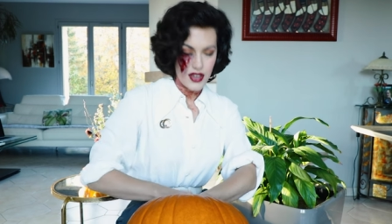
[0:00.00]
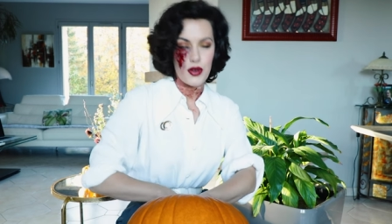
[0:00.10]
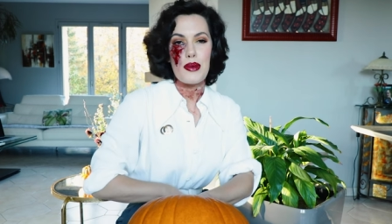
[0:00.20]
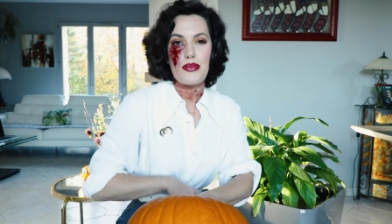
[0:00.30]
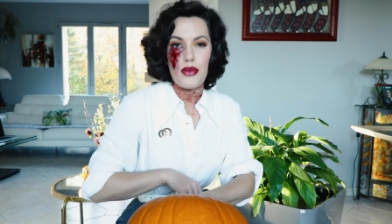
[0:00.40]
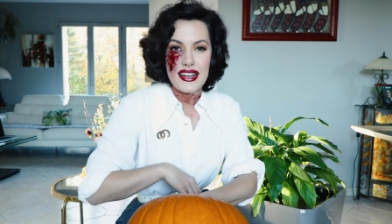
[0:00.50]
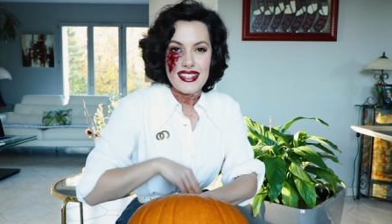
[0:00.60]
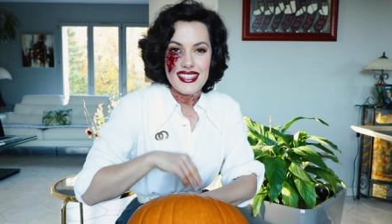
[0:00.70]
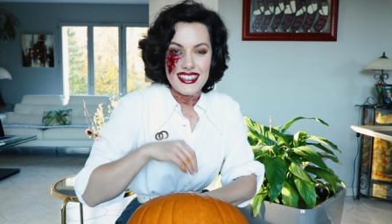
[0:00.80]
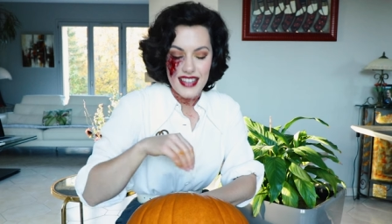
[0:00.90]
you're
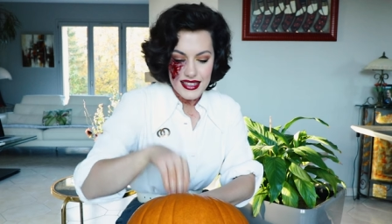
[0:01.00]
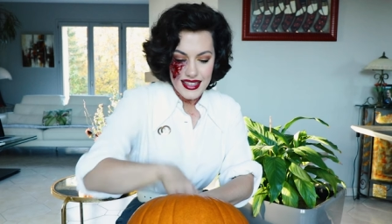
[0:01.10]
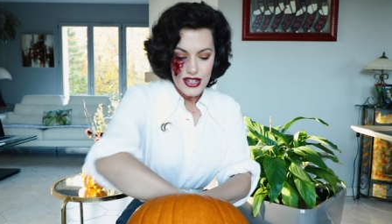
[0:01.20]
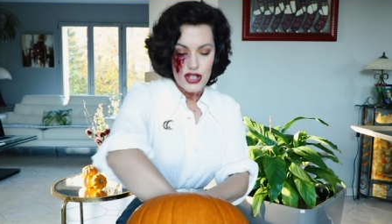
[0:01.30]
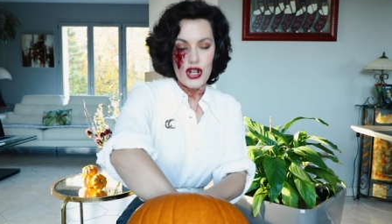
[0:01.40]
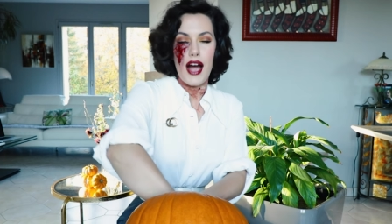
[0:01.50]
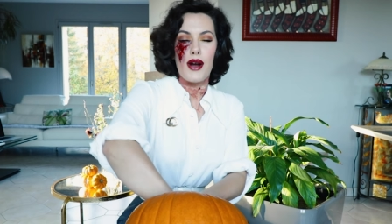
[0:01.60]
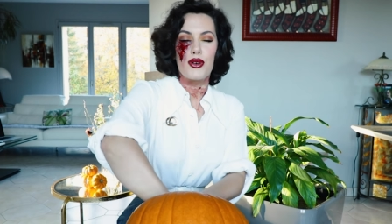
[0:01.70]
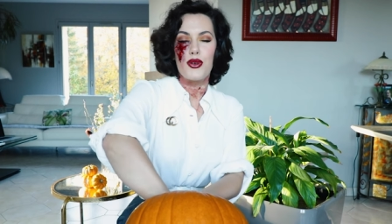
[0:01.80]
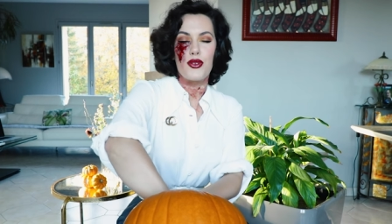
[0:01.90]
embracing like that
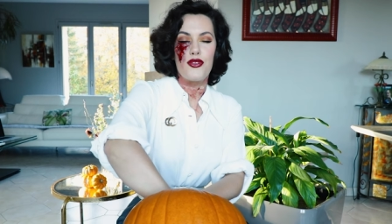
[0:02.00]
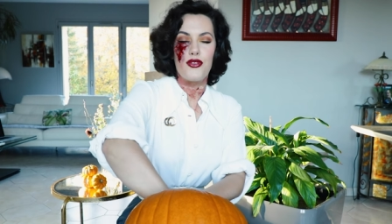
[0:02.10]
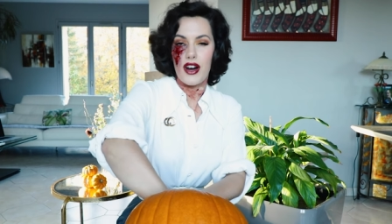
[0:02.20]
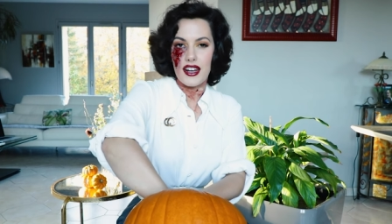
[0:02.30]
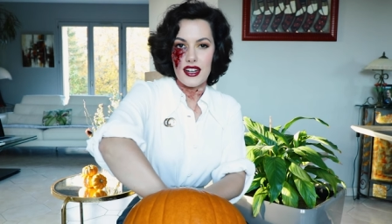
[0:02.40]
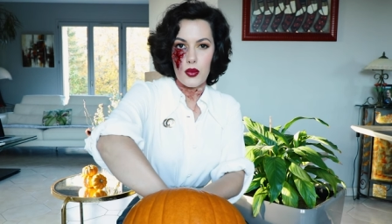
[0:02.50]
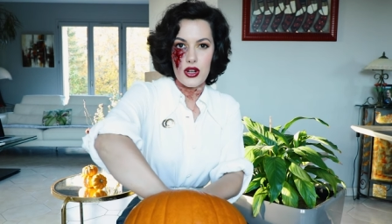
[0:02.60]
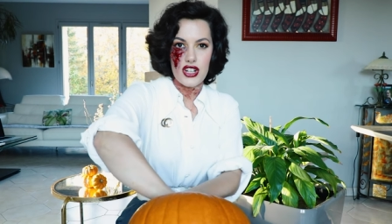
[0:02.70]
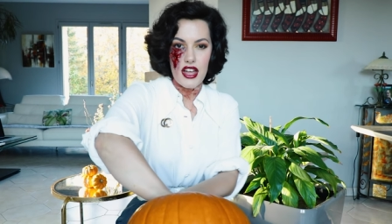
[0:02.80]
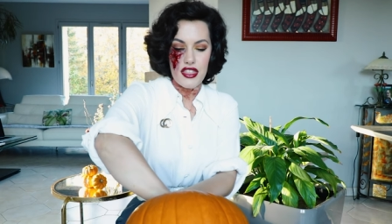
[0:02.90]
childhood fun,
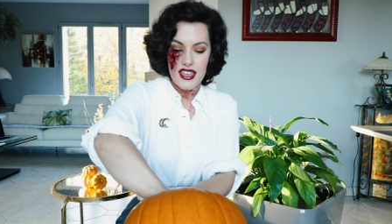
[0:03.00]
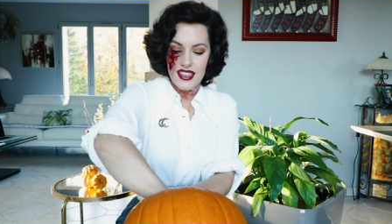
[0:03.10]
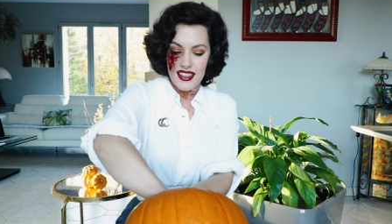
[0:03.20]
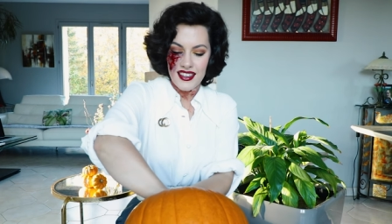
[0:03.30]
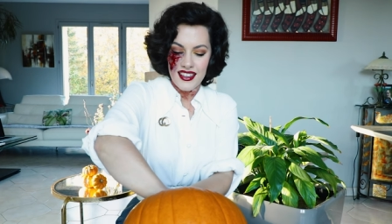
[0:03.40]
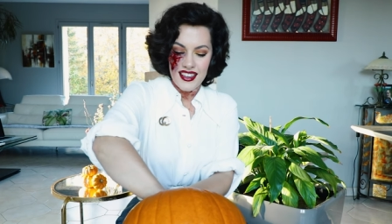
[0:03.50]
which I think,